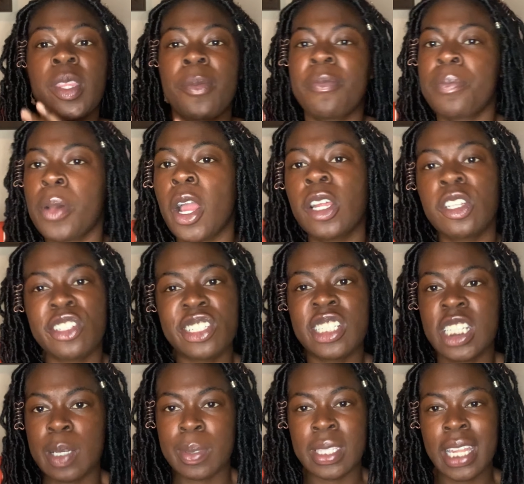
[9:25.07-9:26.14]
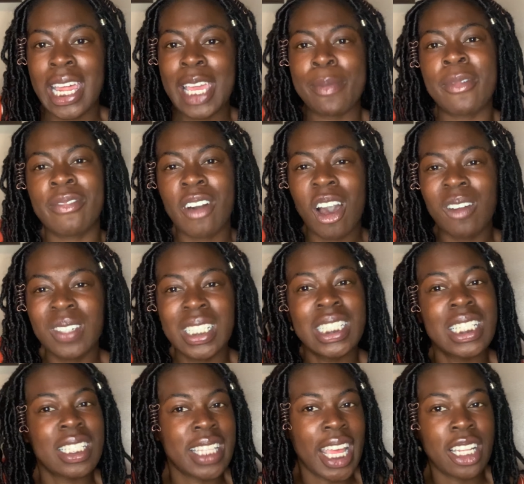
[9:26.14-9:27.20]
partnerships that I am involved in, does
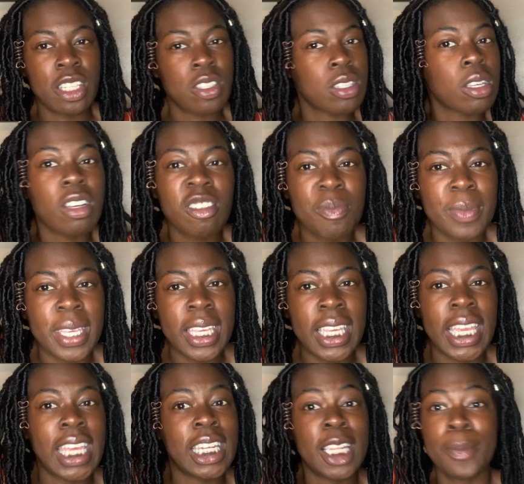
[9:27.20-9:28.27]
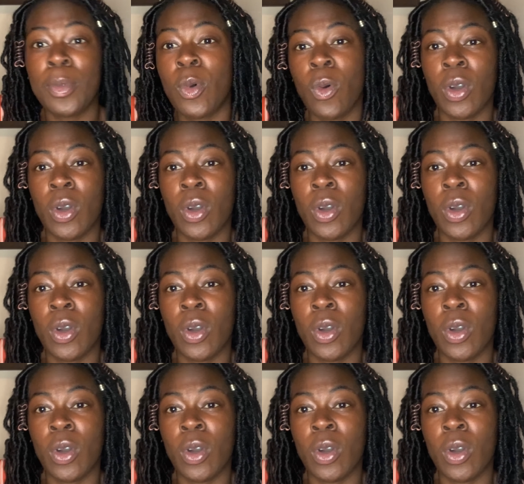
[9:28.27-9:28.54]
that serve me anymore?